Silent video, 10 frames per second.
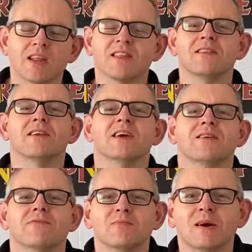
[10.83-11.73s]
Nathan here
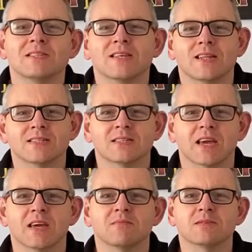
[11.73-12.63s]
from Mighty Lancer
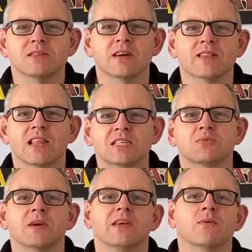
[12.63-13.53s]
Games, and last
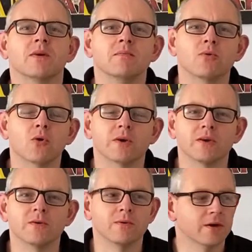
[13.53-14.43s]
week we brought
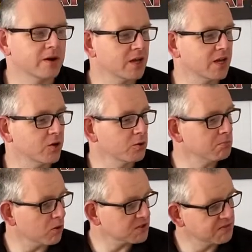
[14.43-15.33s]
you an
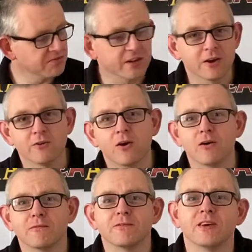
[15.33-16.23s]
unboxing video
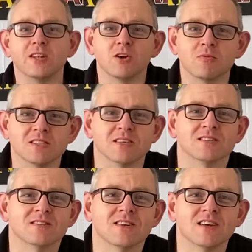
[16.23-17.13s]
of
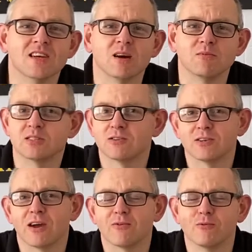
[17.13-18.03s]
Indomitus and we told
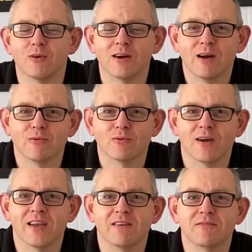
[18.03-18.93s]
you how
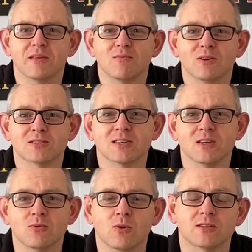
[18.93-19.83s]
great everything was.
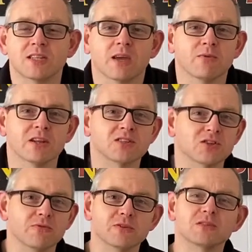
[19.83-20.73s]
Well, today we're going to
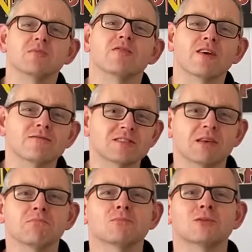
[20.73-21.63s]
show you some of our
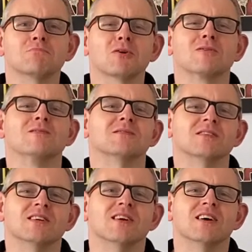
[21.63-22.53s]
assembled
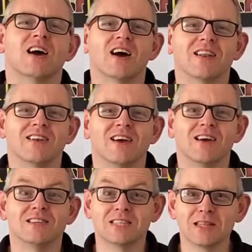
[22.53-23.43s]
models
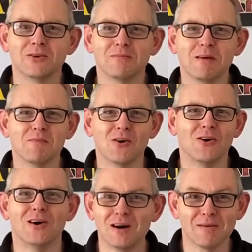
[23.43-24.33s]
and tell you a bit
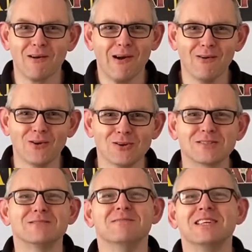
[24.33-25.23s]
more about how
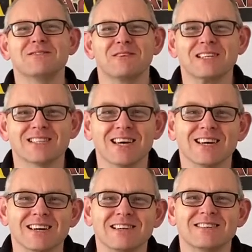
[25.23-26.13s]
awesome these figures
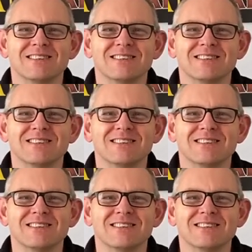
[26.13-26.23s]
are.